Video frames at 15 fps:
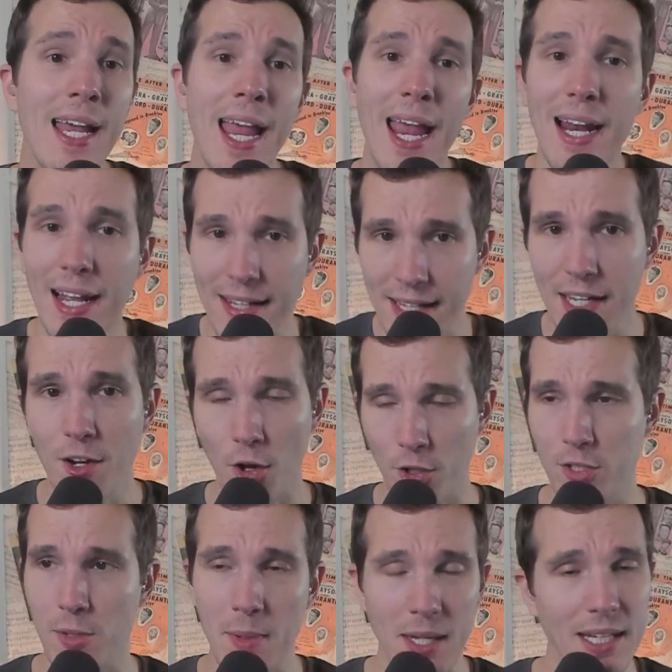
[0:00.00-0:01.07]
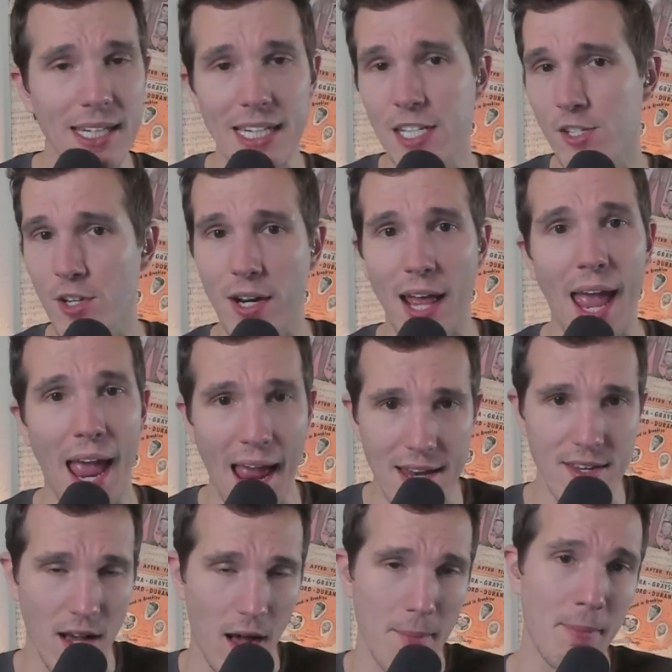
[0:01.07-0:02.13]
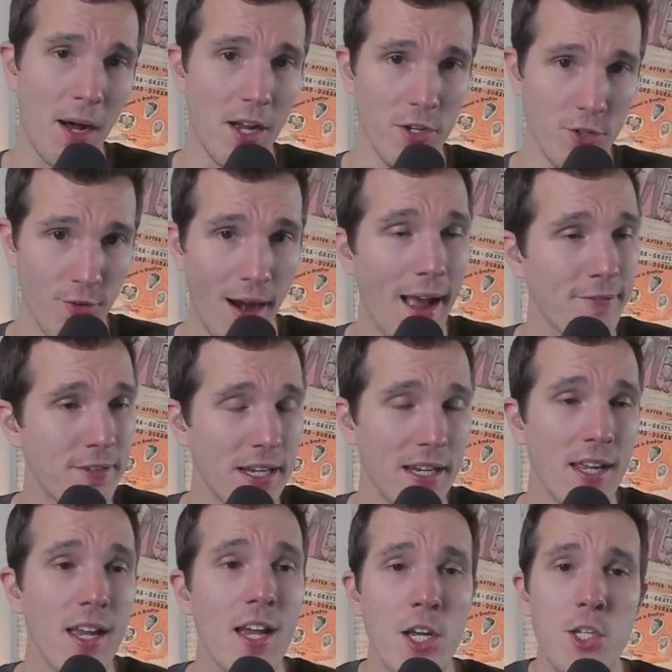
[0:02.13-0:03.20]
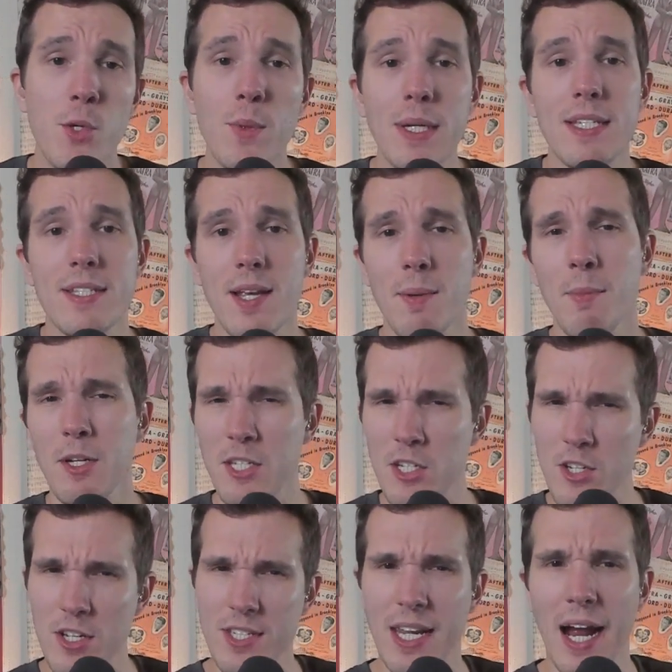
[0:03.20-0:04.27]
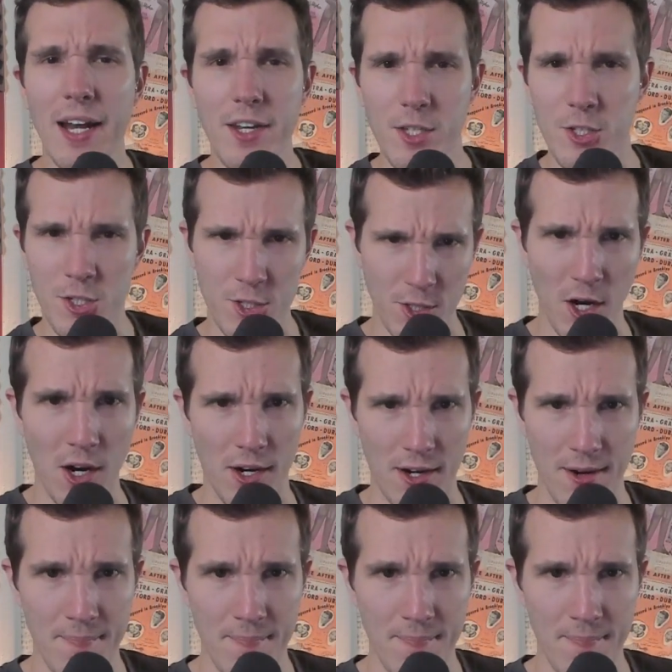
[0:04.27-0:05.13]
And I think ultimately he's going to end up undrafted. So he's someone to just kind of star.